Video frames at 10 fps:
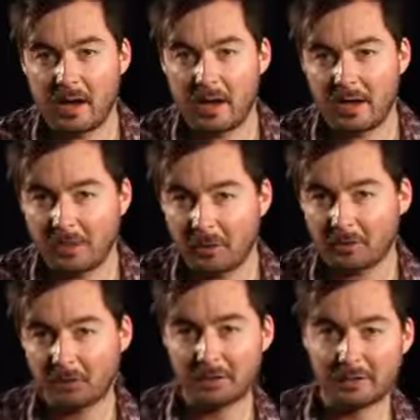I can
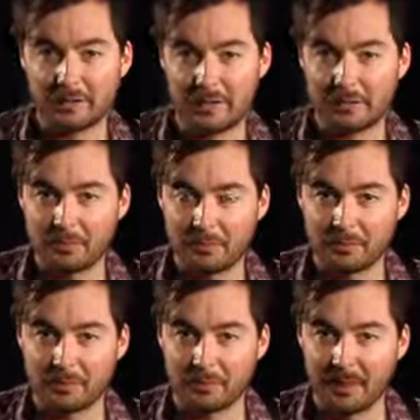also use the latch
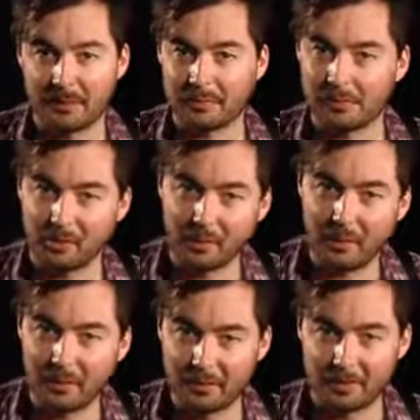mode to add totally
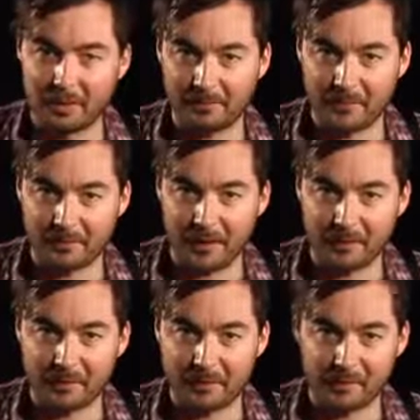over-the-top
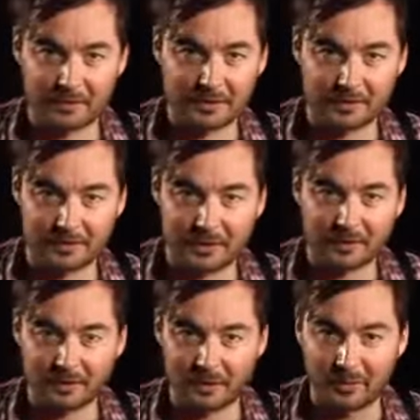vibrato to just a
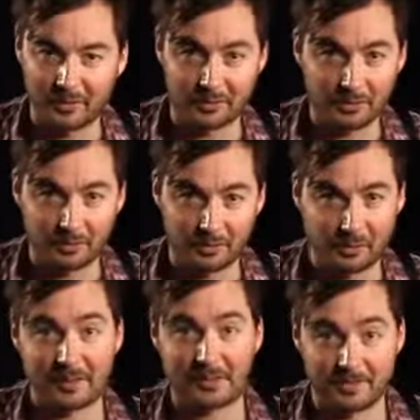single note in a solo,
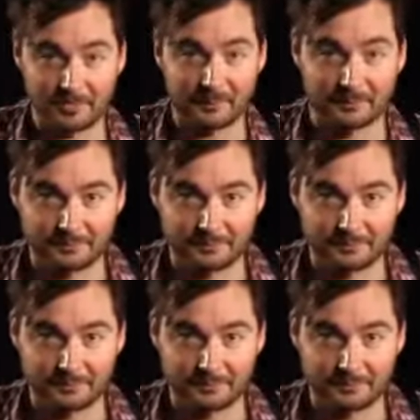for example.